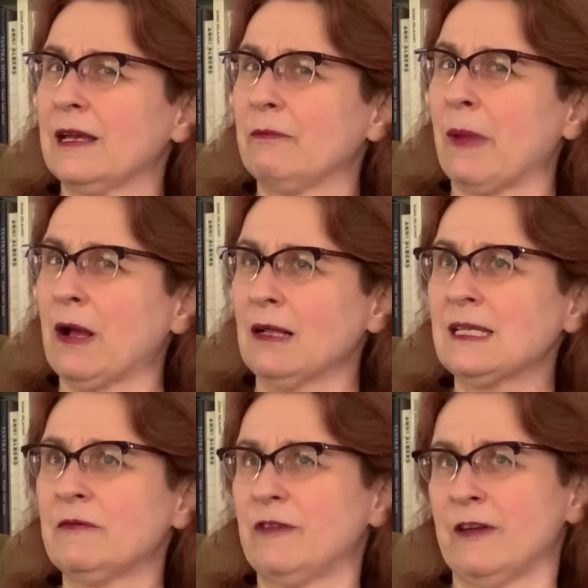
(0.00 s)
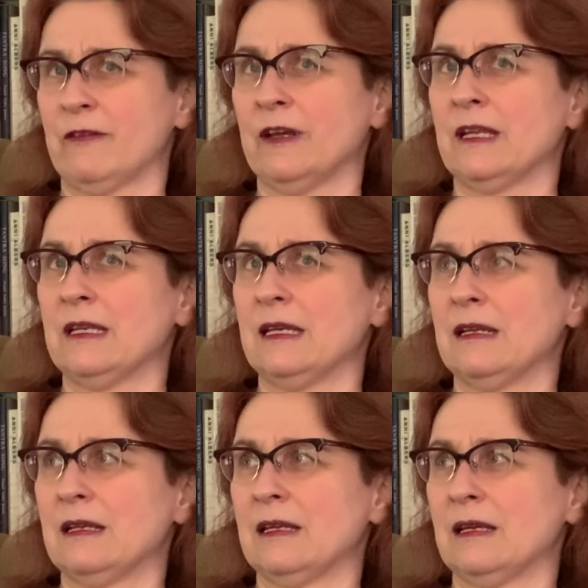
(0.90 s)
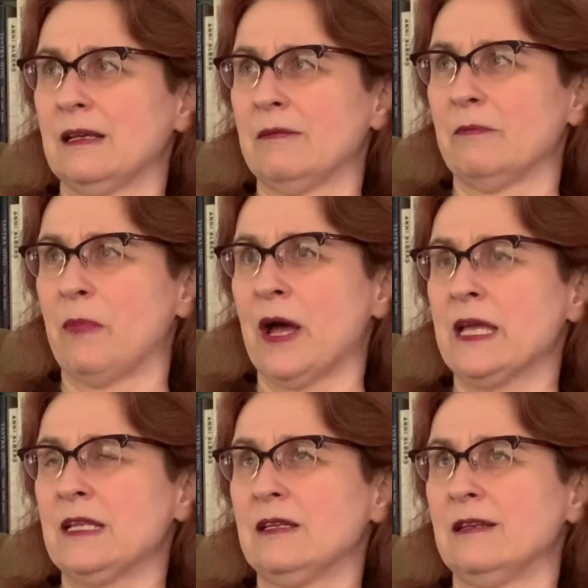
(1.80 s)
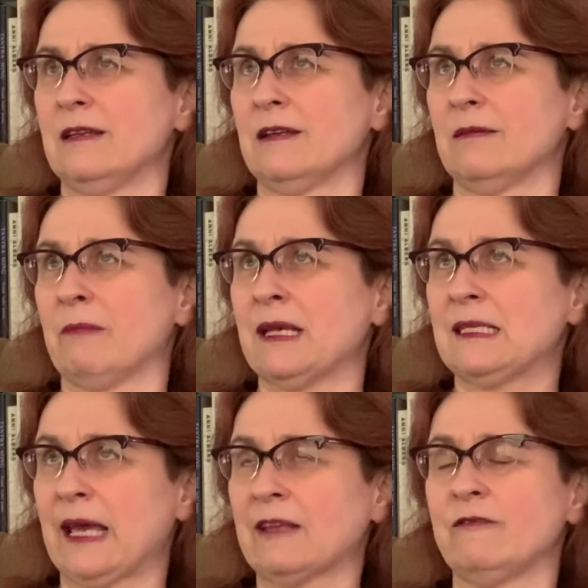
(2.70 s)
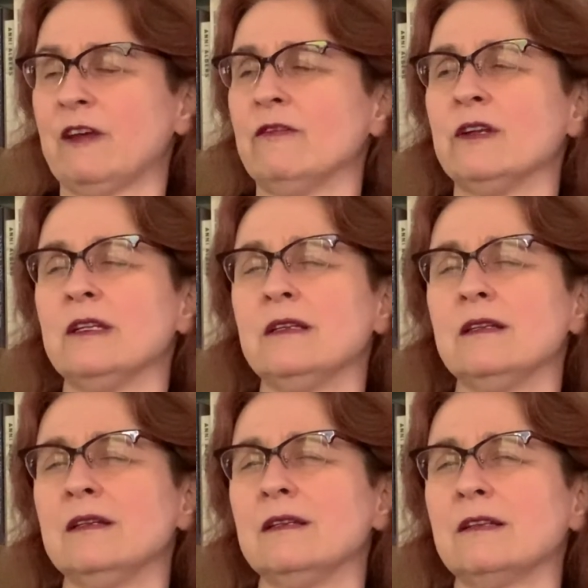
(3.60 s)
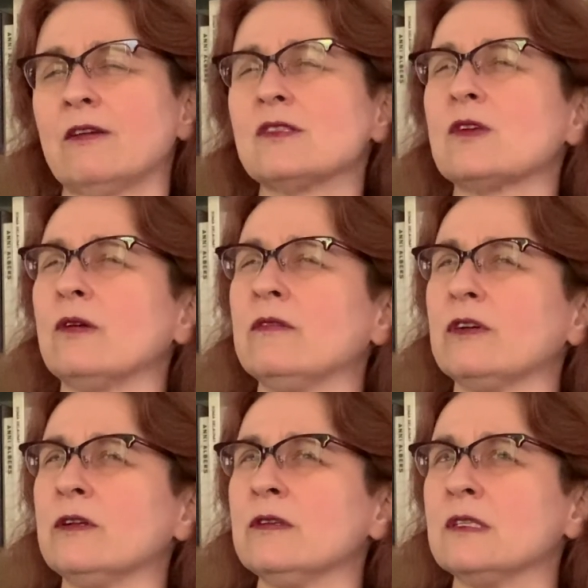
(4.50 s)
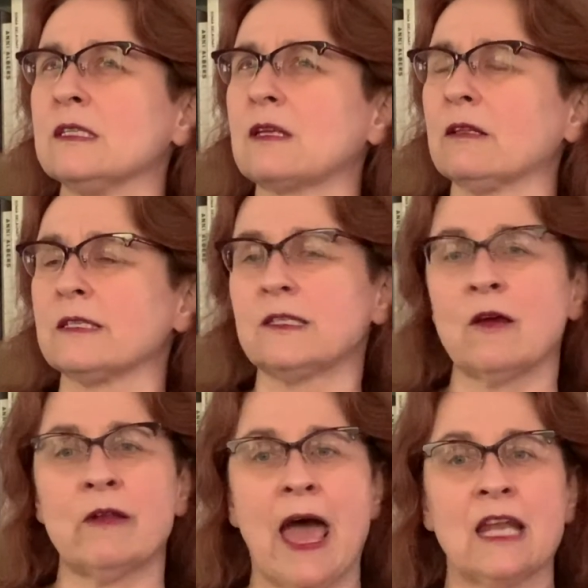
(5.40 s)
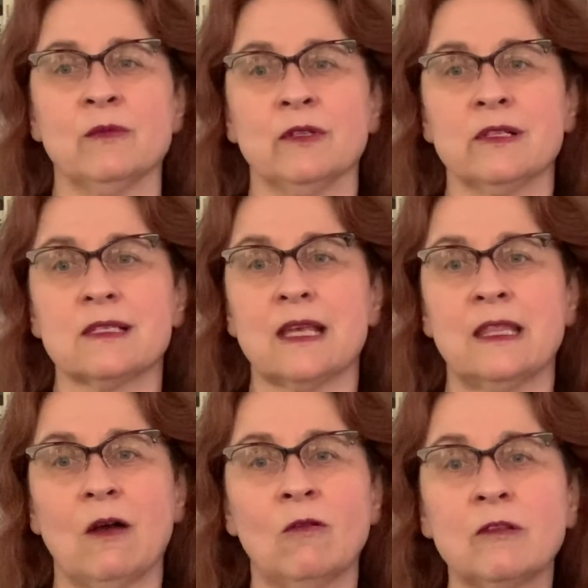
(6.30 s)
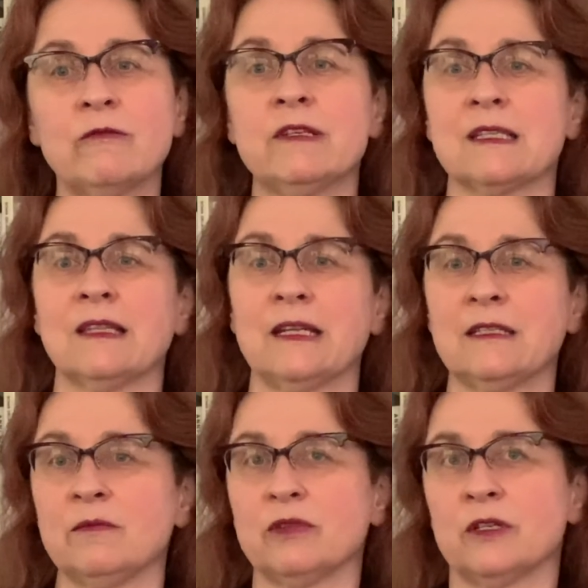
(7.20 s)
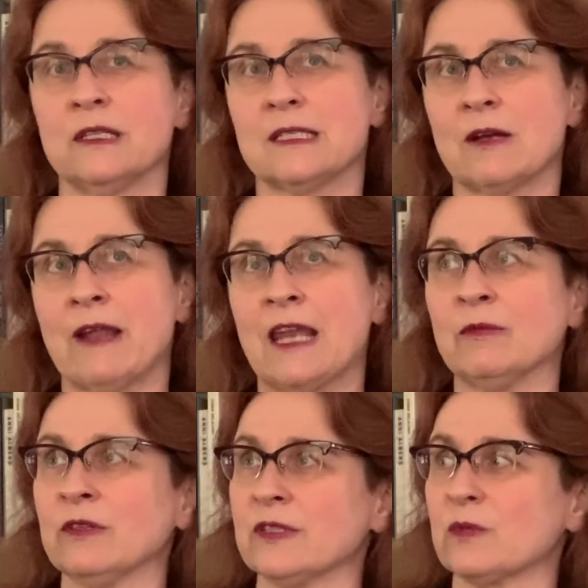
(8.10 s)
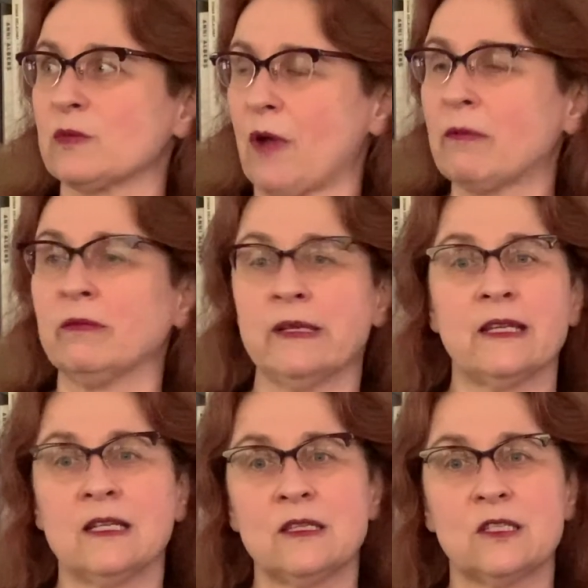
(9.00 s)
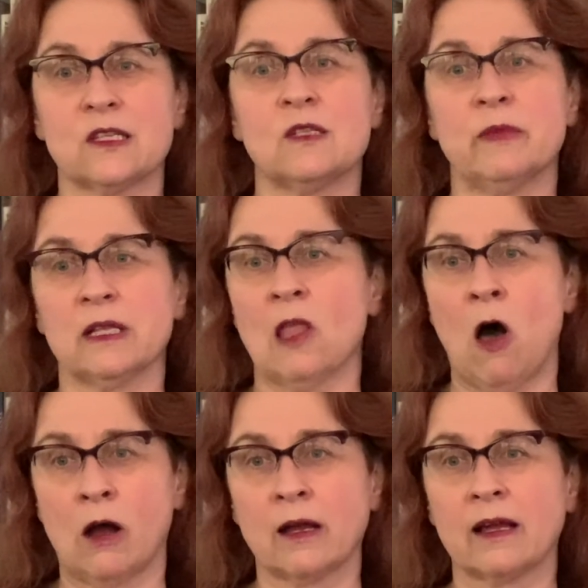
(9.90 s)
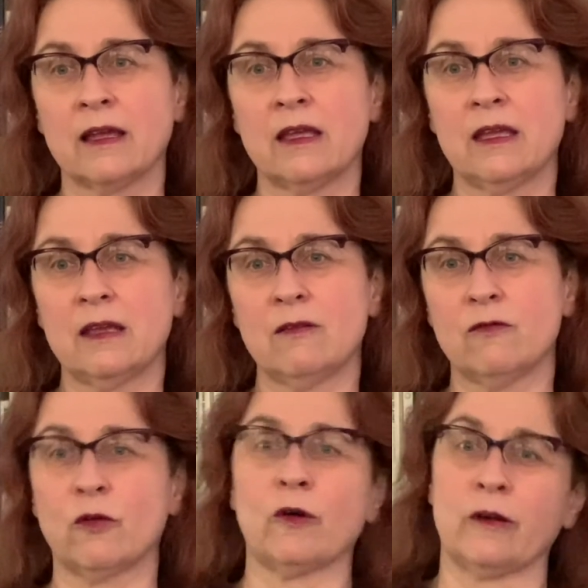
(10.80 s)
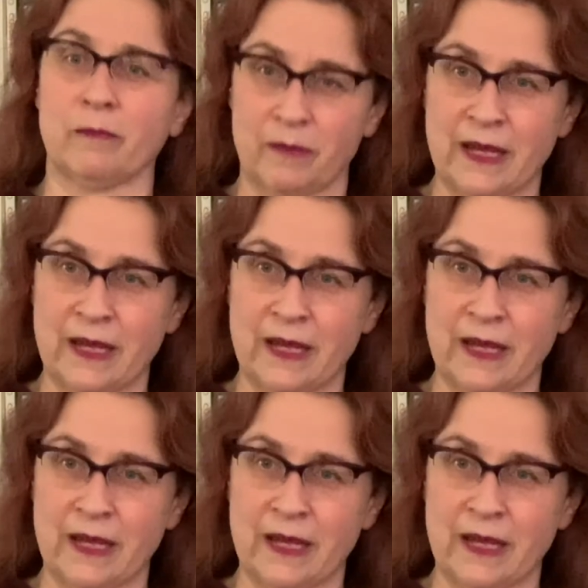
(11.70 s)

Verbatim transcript: my all-time favorite, but my second favorite ghost story of hers is called Stone Animals, and the only reason that I didn't put in Stone Animals was probably that it's just a bit long for an